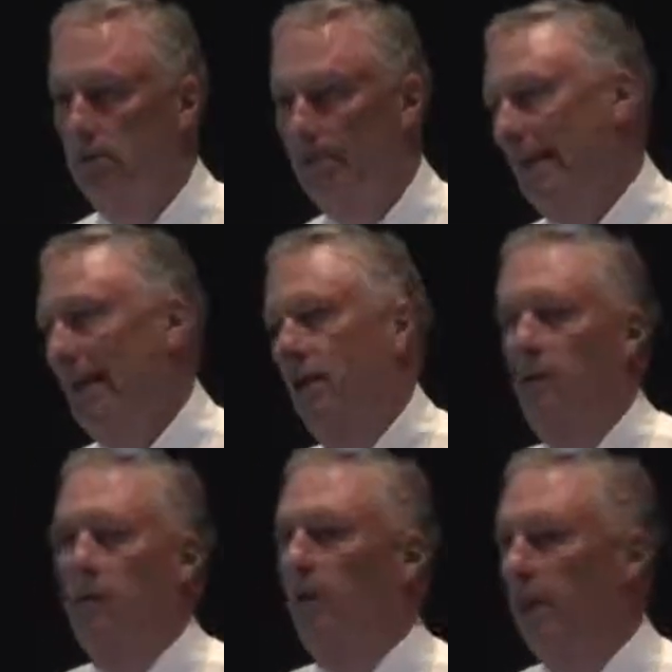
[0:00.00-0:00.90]
I can't
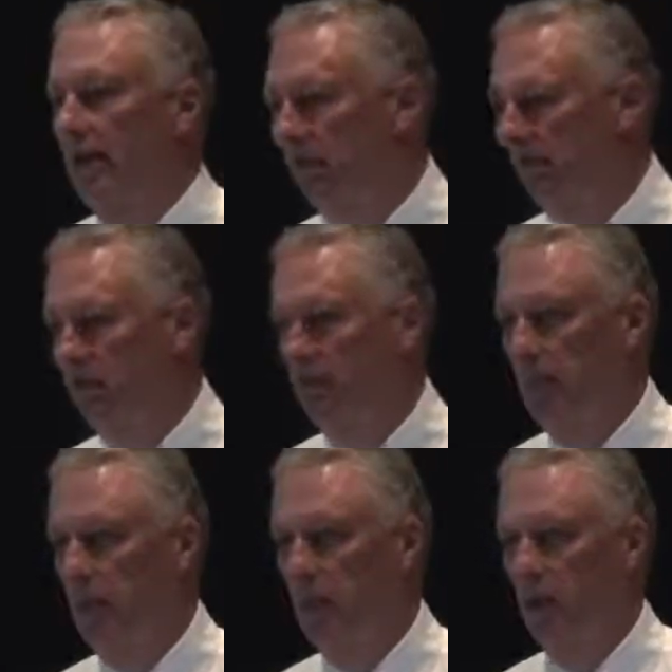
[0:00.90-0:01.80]
order anything from
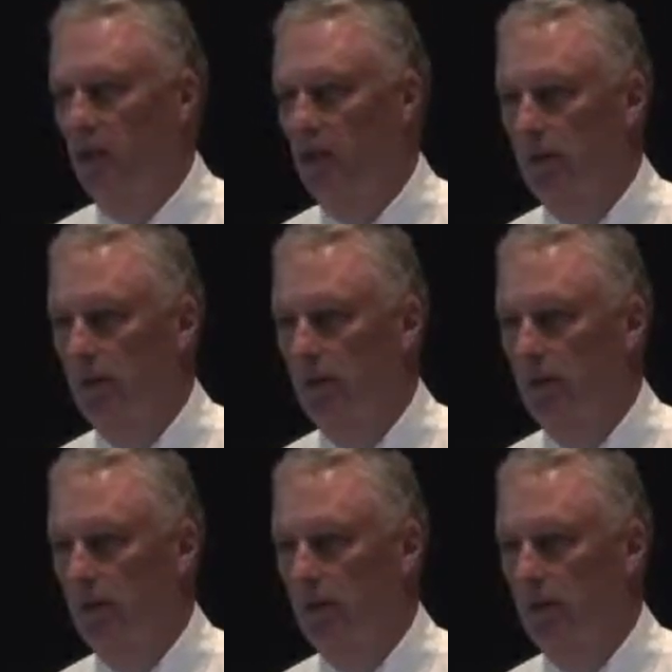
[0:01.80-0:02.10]
New York.